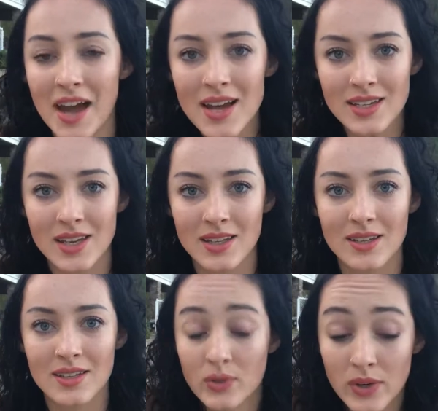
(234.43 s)

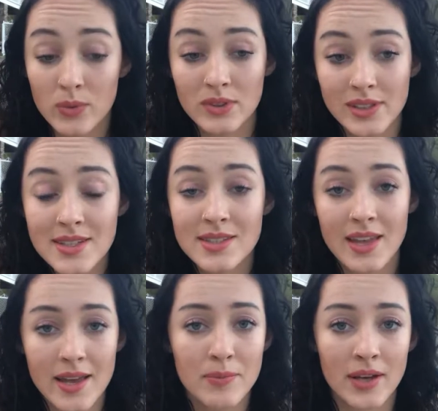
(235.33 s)
dying. When we released
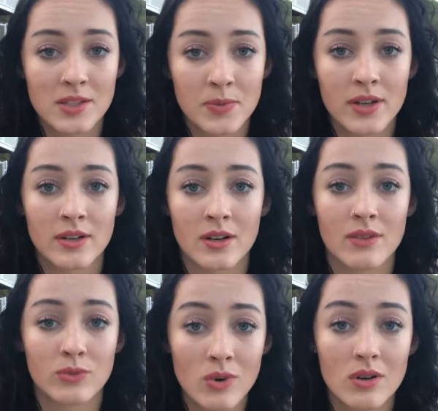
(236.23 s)
the apex predator
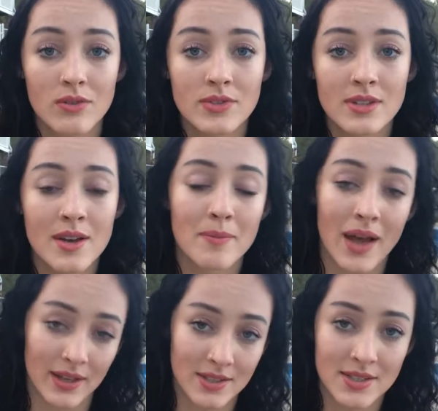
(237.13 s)
of wolves
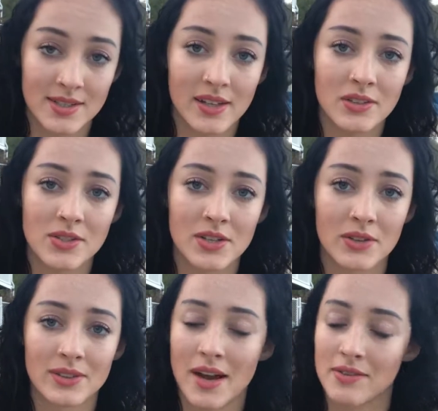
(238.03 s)
back into
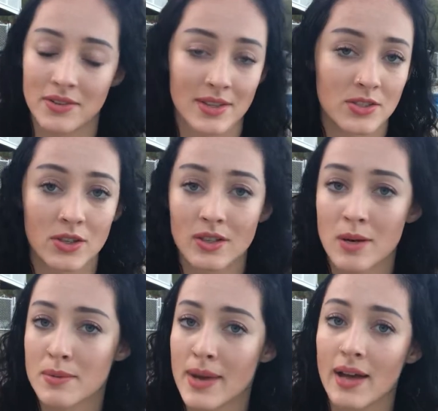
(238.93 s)
Yellowstone, everything started
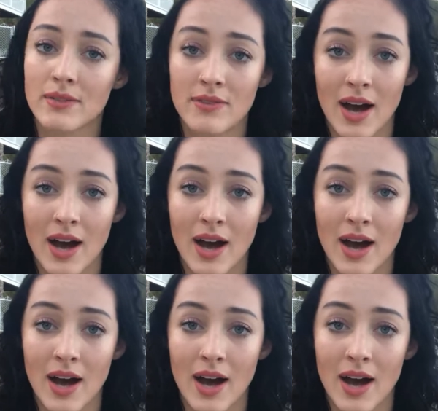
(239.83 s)
coming back.